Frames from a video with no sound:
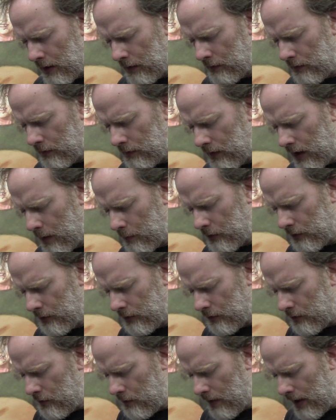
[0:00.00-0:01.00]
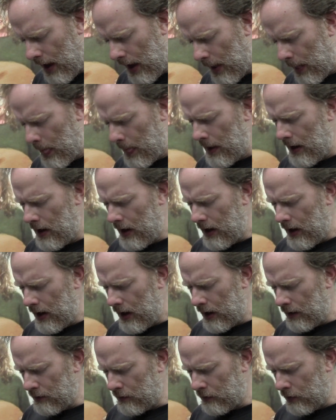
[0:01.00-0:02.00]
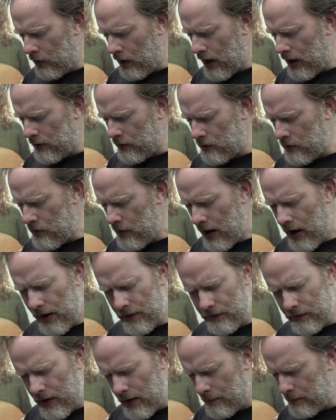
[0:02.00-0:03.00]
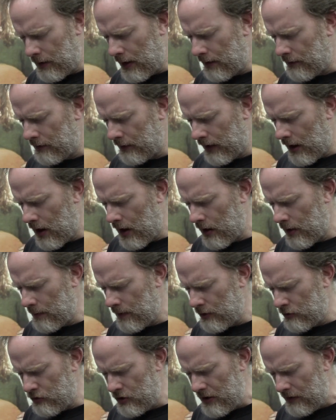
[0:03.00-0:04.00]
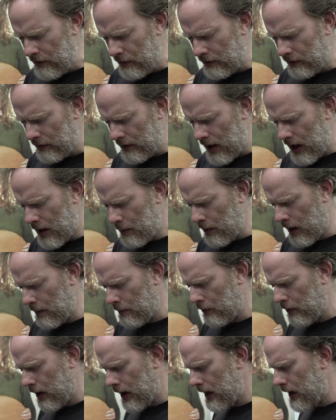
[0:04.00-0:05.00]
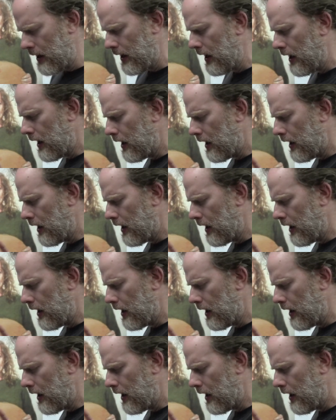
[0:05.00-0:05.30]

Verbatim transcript: makes us able to do that. And so I do ask that blessing on them in Jesus' name. I pray